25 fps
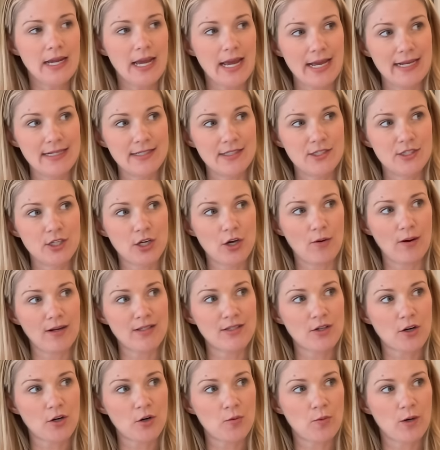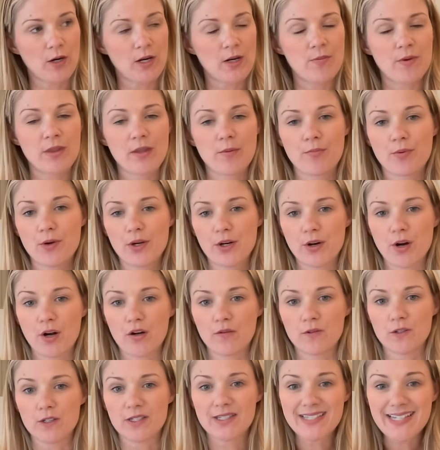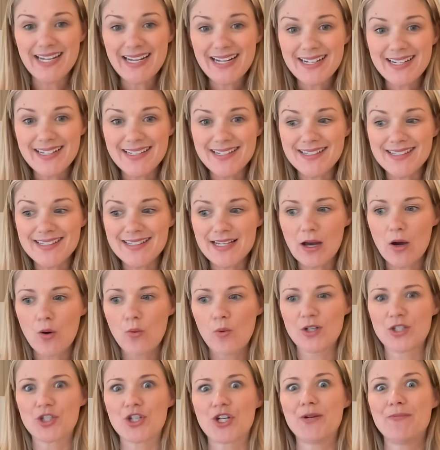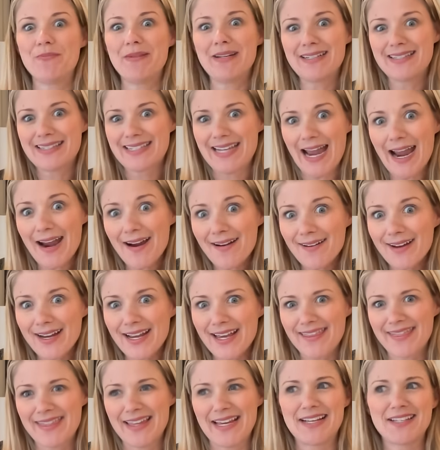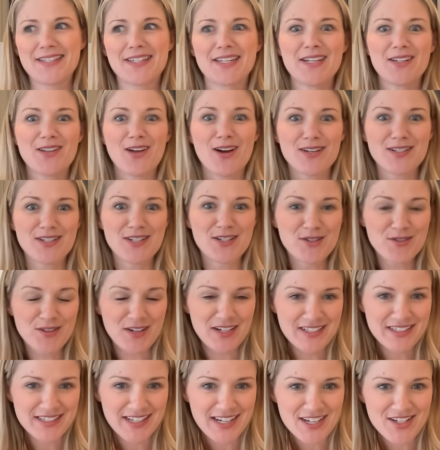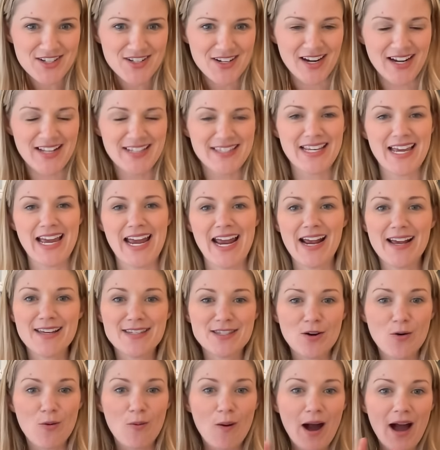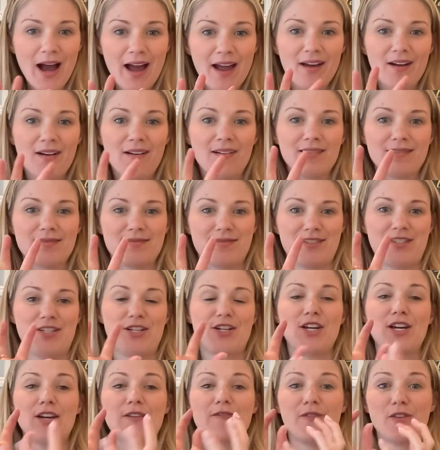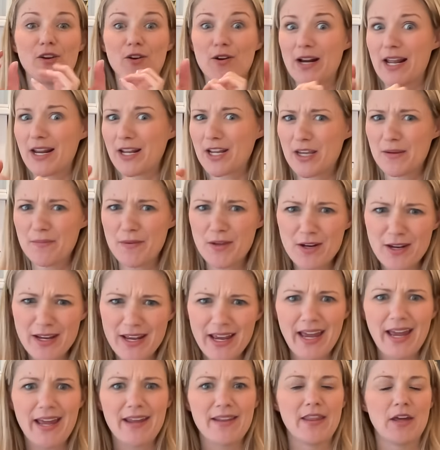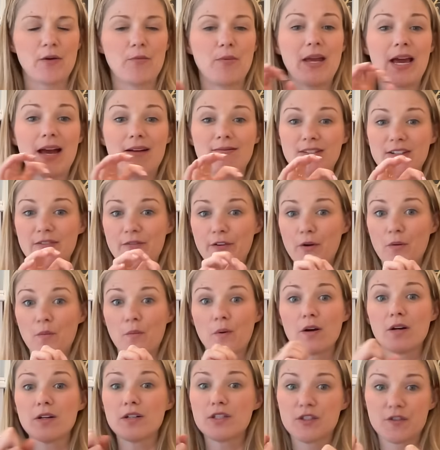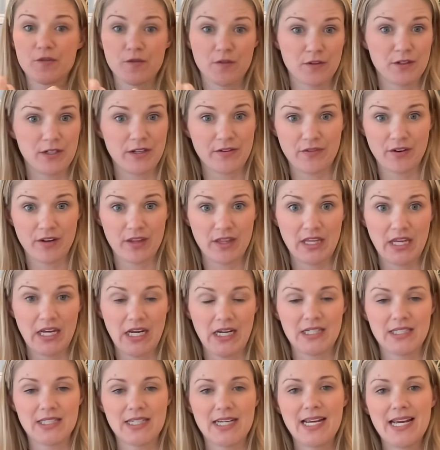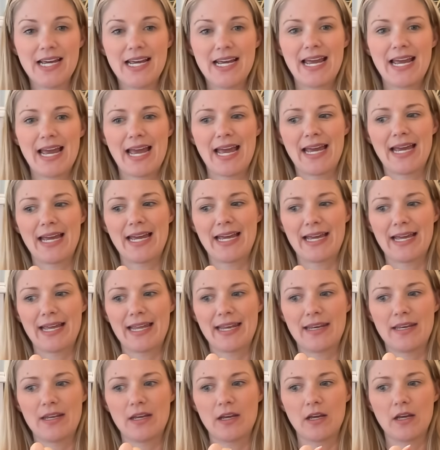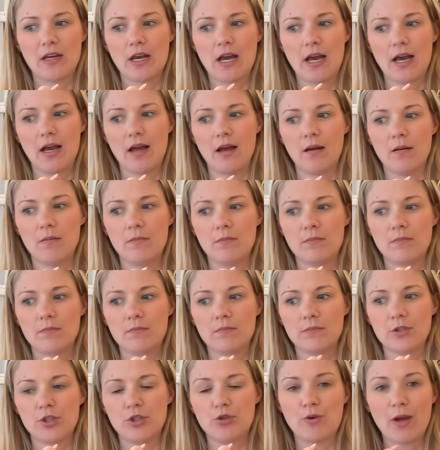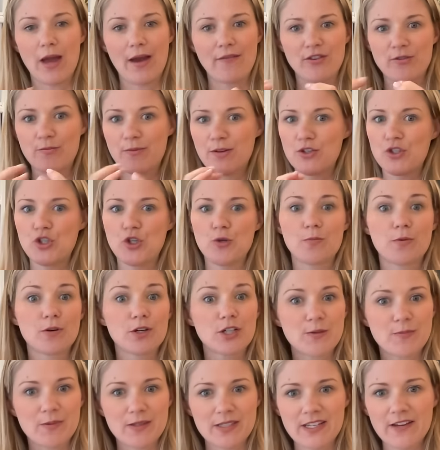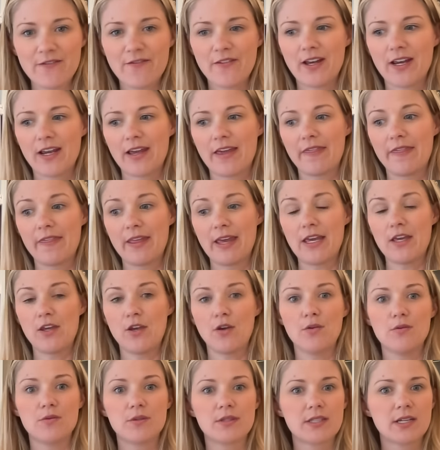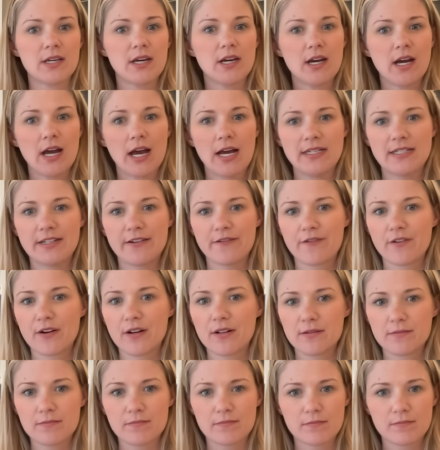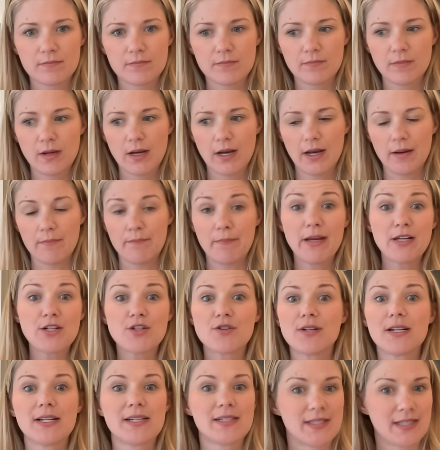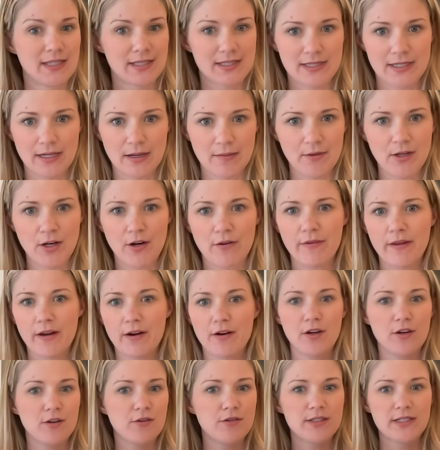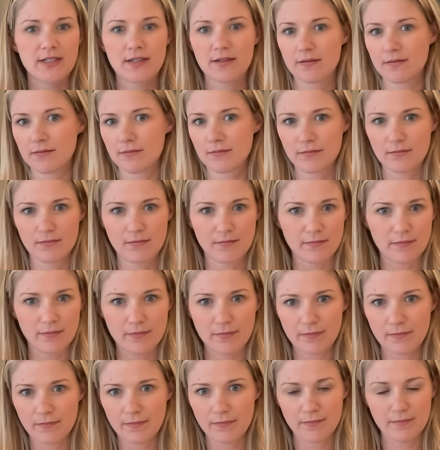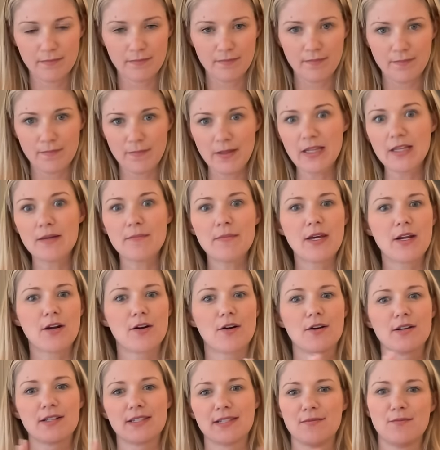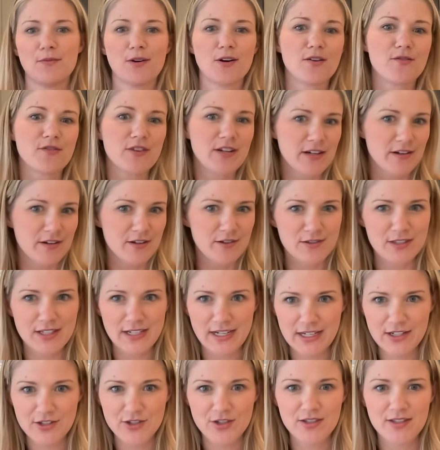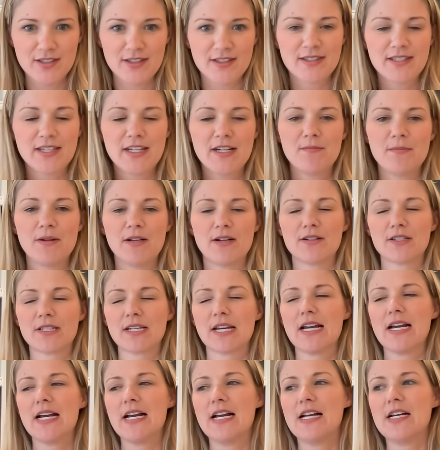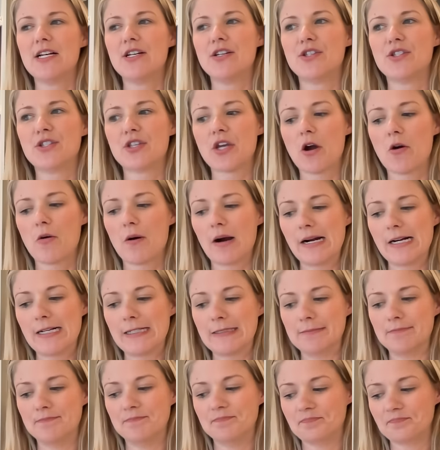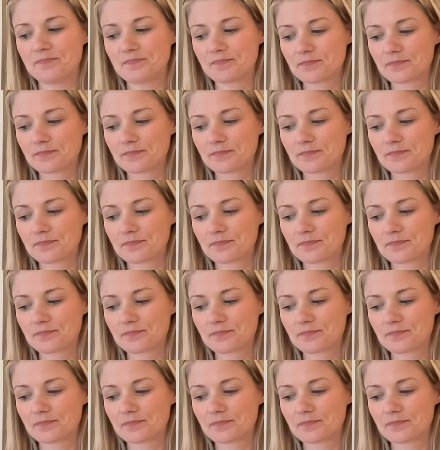And so I started working with a printer overseas, which can be scary. Things get lost in translation. It takes a while to learn how to communicate. And like, we have different words for different things. And um, you have to be super specific. And they use a different uh, measuring system. You know, they're using millimeters and we're over here using inches and centimeters. So um,